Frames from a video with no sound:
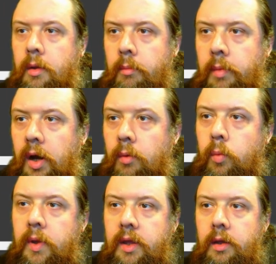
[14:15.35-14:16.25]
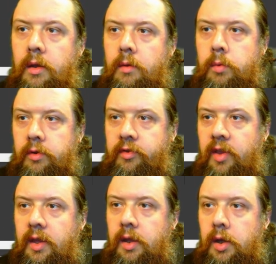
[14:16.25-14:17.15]
But we will
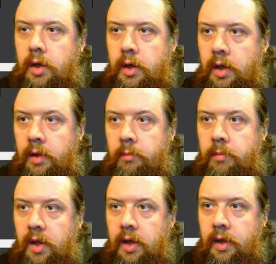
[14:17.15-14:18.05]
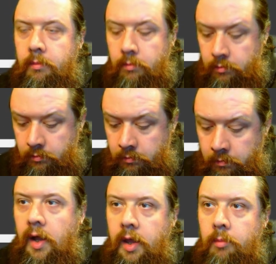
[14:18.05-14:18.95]
see. I
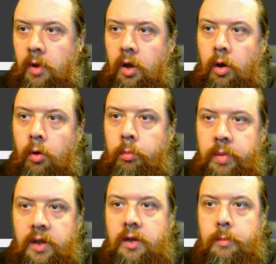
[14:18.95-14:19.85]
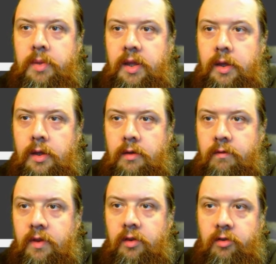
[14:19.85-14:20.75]
am open to being
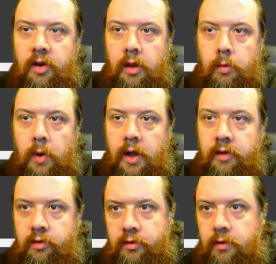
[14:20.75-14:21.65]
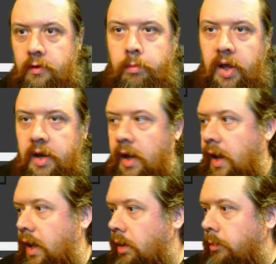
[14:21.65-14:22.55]
convinced otherwise. But
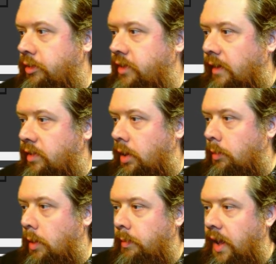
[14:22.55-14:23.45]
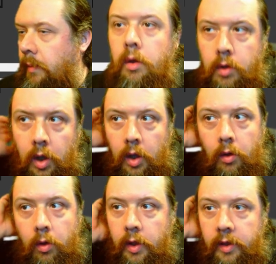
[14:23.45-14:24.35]
I almost definitely won't be. Okay,
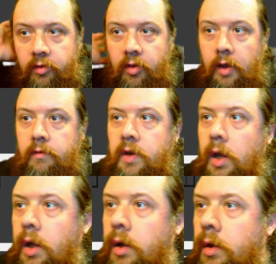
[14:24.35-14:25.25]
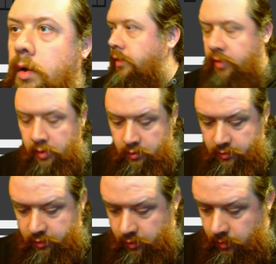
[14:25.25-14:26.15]
all that's saved.
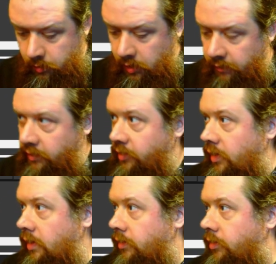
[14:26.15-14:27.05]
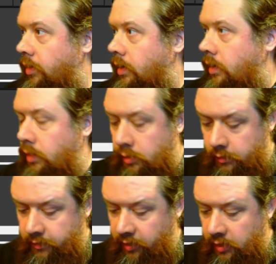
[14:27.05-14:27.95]
Scenes. Whatever scenes you
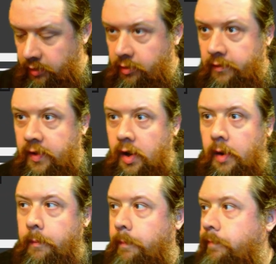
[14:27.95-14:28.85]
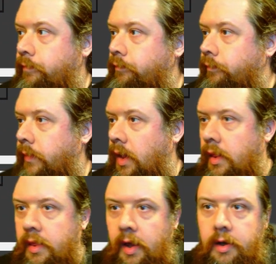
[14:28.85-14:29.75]
have seen so far.
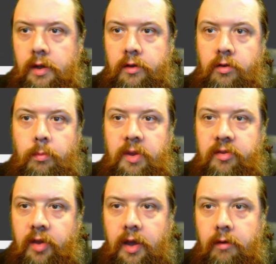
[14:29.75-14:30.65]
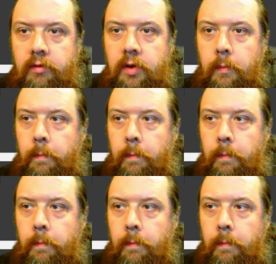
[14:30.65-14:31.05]
That needs to be saved.